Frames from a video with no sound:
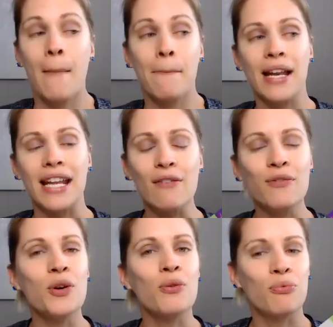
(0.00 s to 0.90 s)
But if
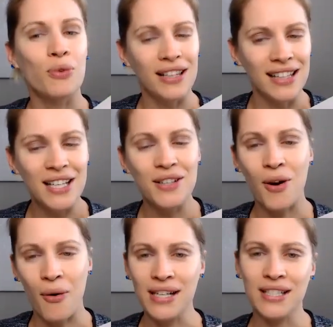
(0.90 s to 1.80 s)
you're really
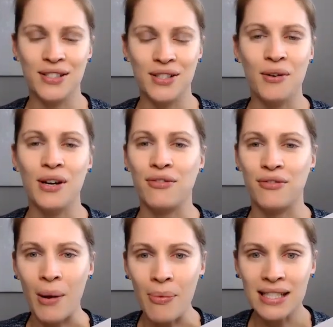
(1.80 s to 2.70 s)
going to do it
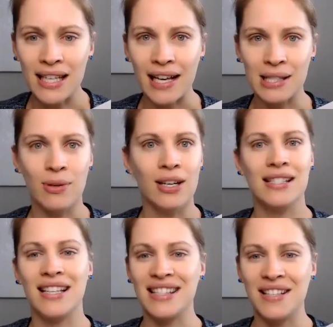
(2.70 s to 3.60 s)
from the textbook,
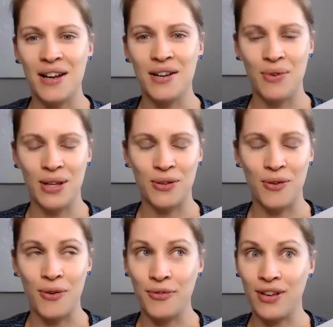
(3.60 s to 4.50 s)
because that's kind of what the
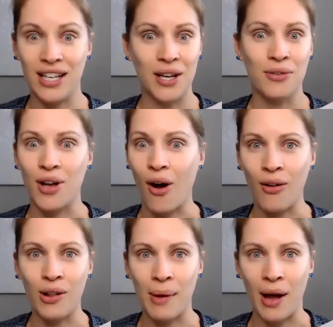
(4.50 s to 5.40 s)
whole video is
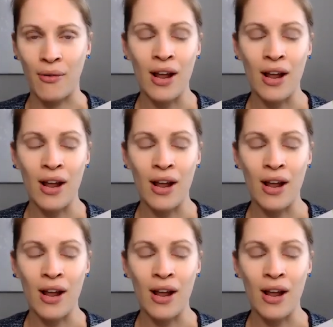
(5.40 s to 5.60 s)
all about,